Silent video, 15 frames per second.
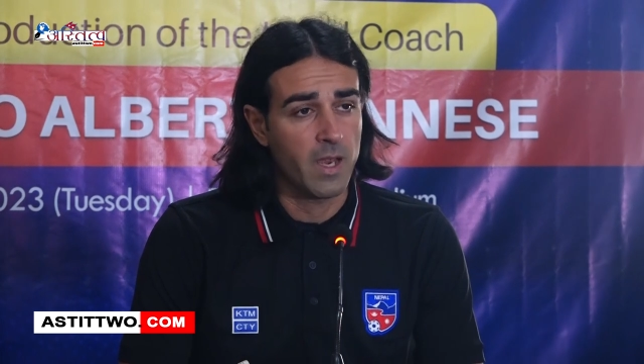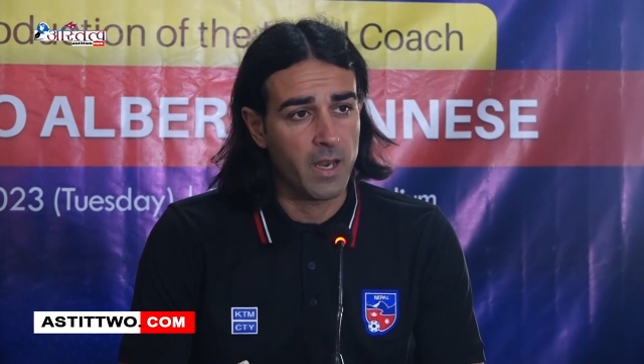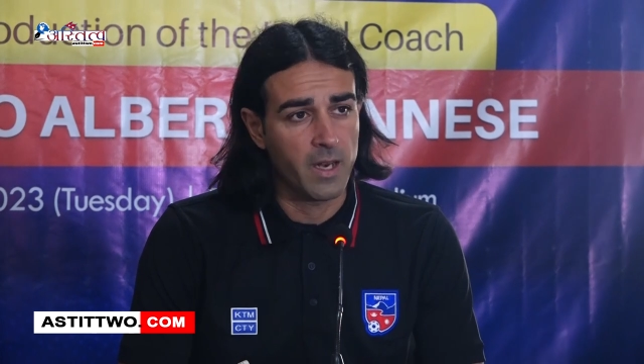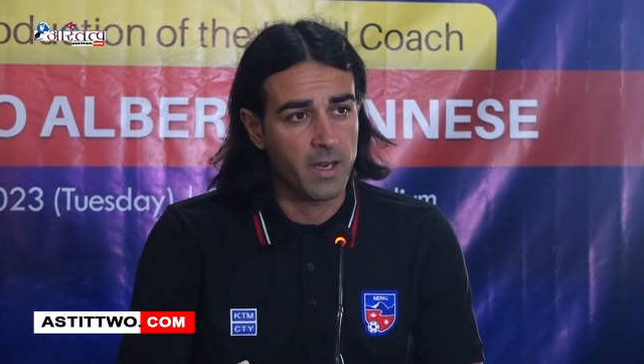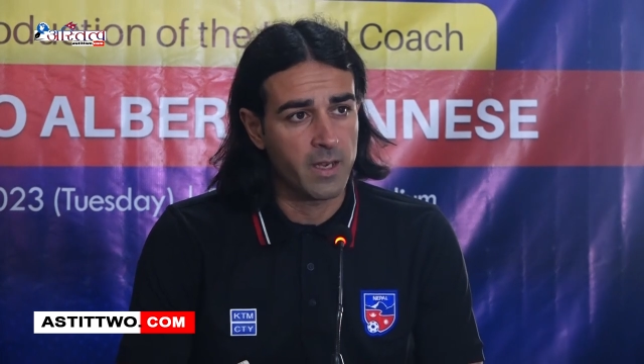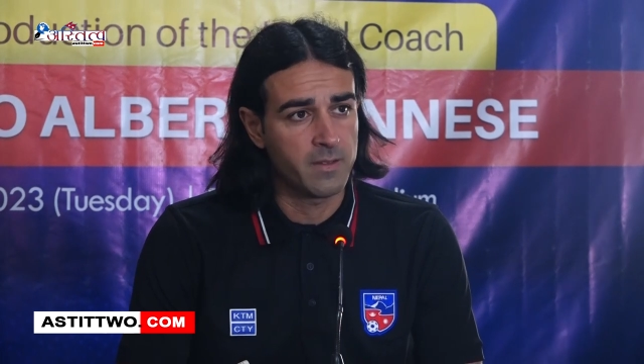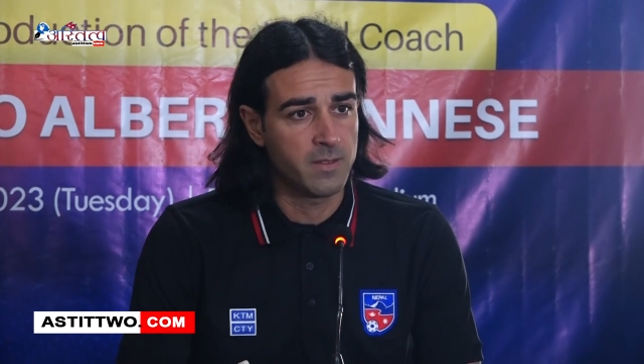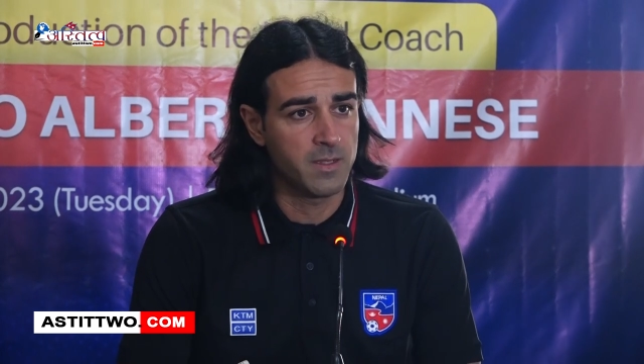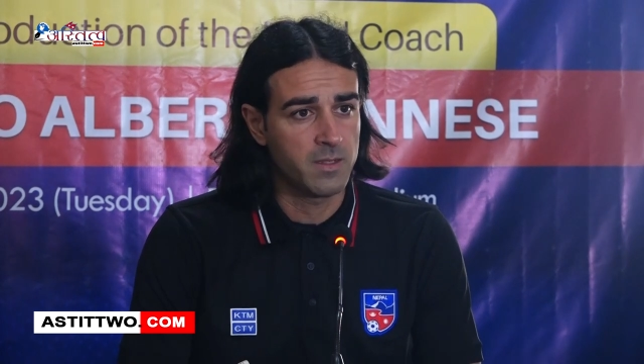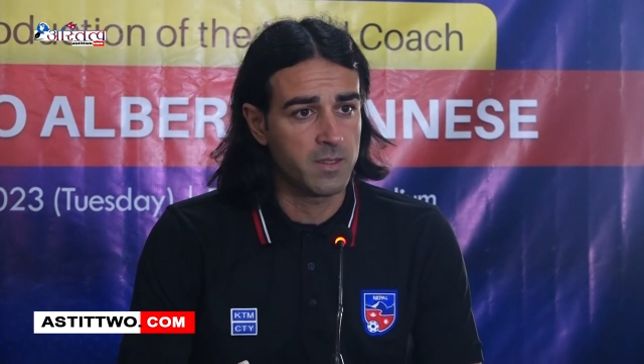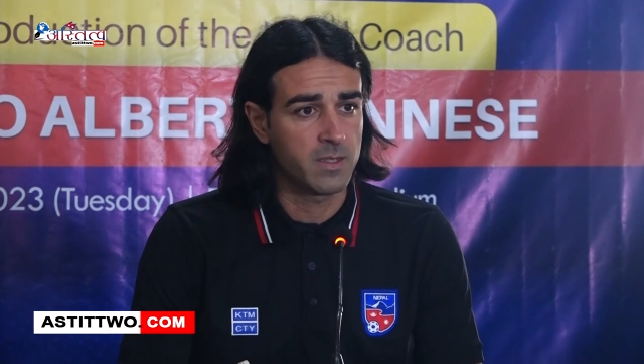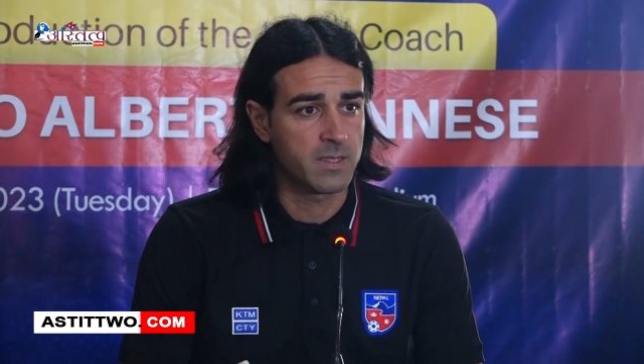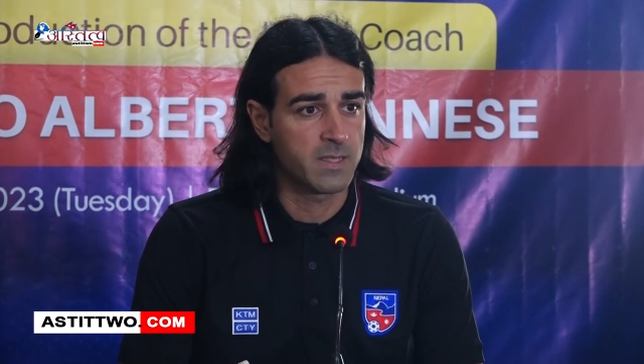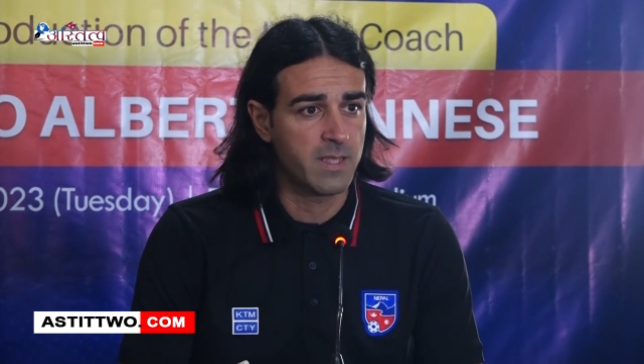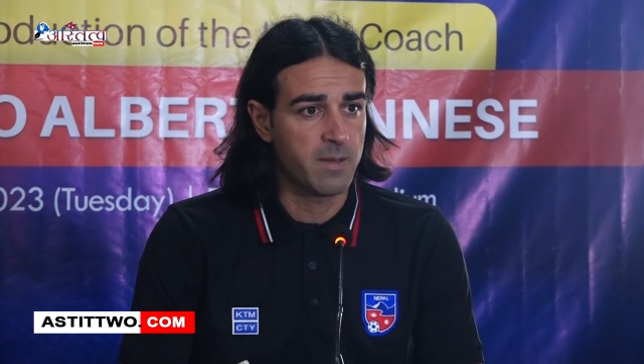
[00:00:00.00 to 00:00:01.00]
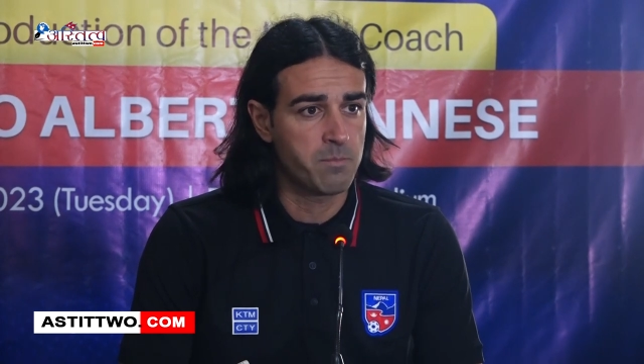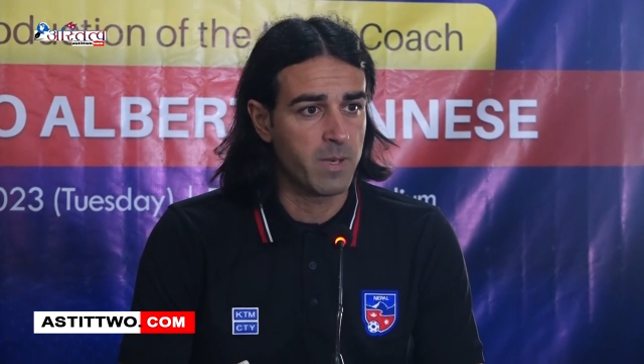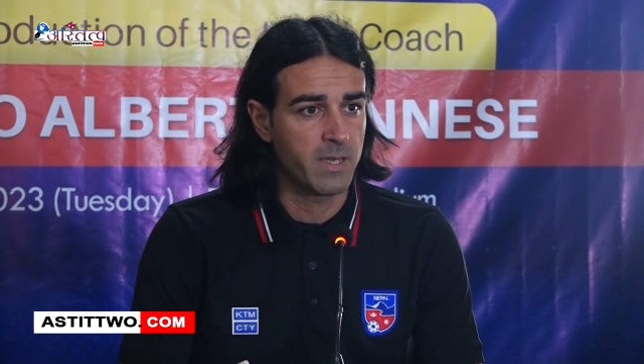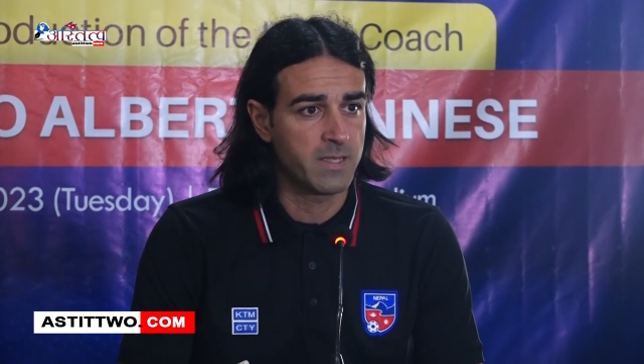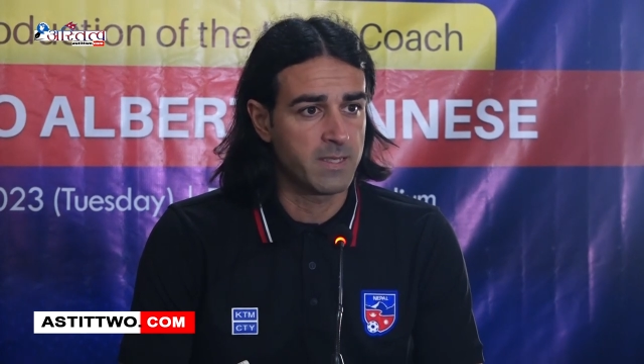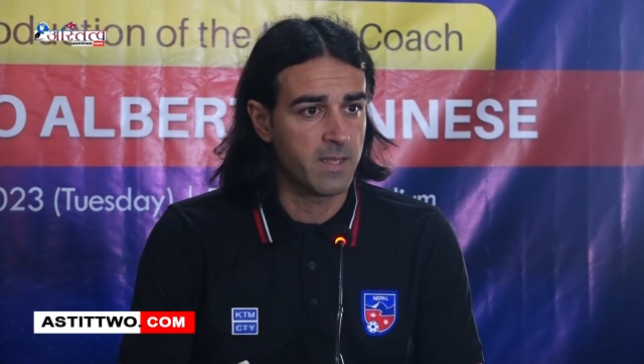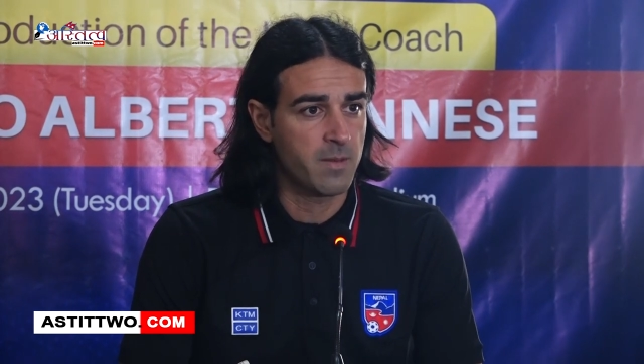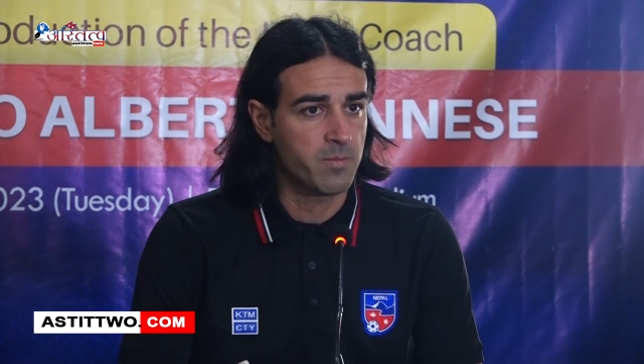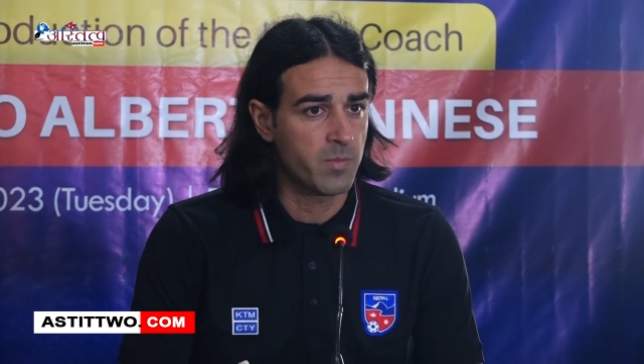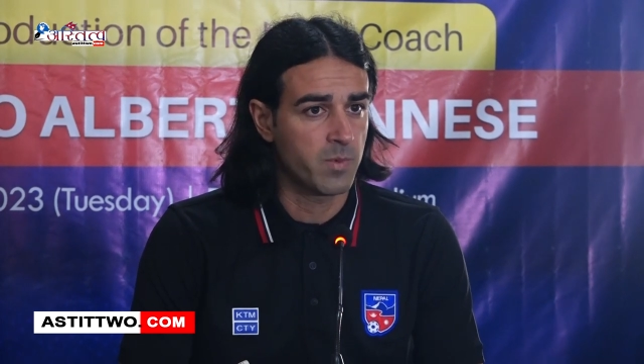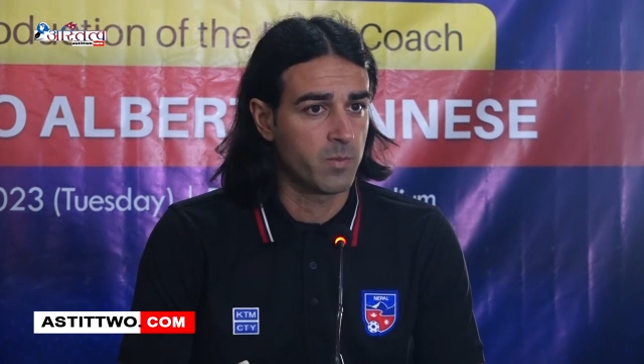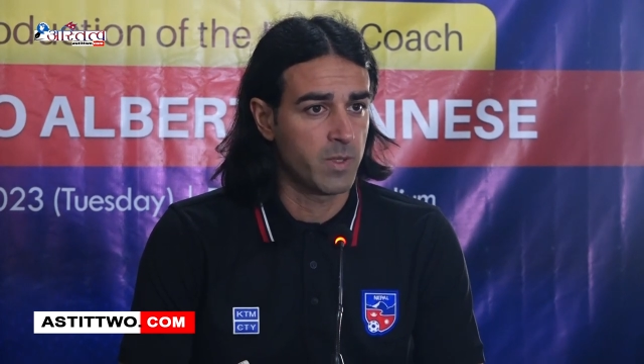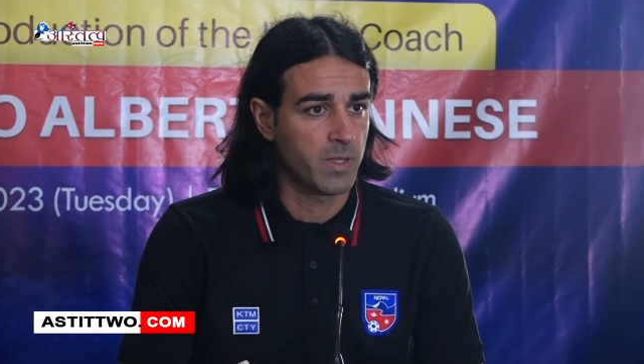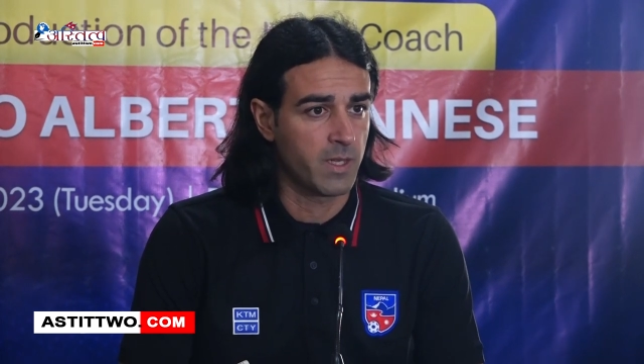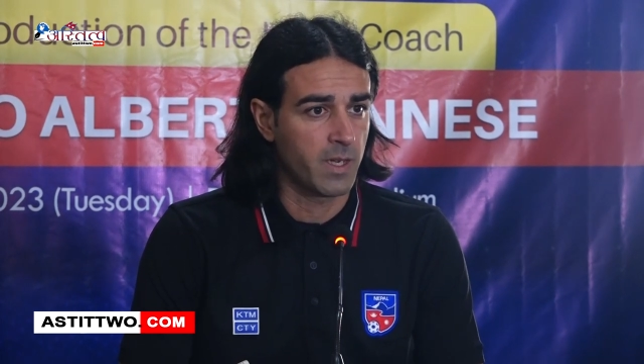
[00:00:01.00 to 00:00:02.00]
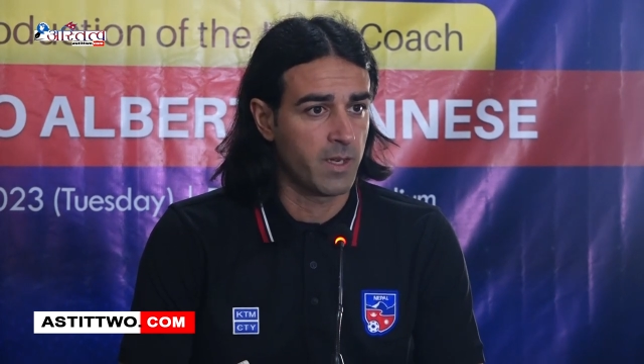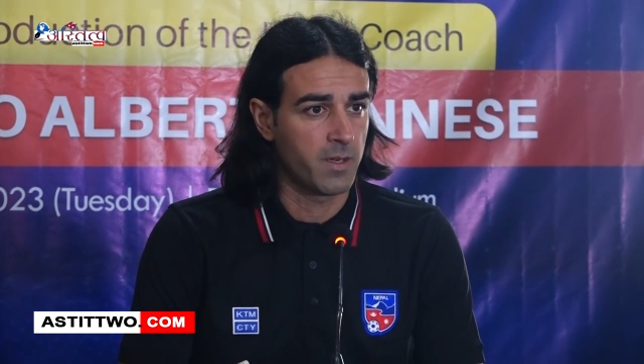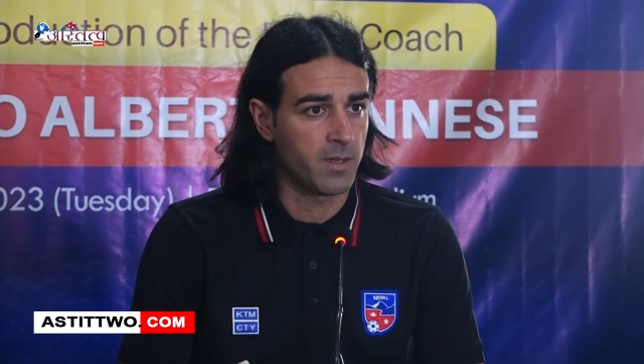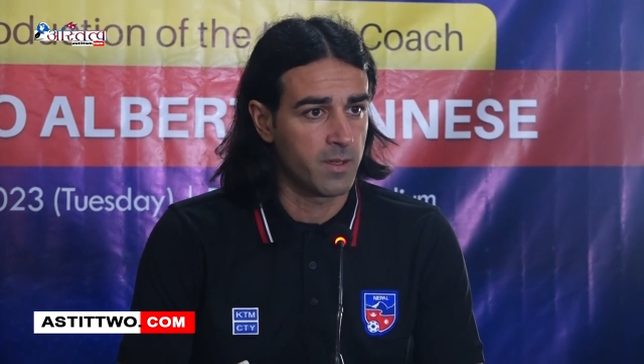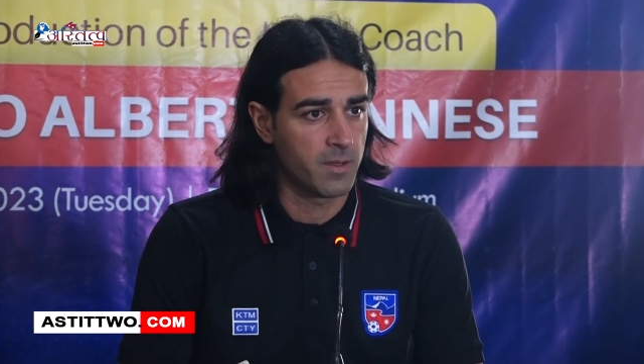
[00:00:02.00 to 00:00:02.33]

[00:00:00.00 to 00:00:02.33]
And I think step by step we can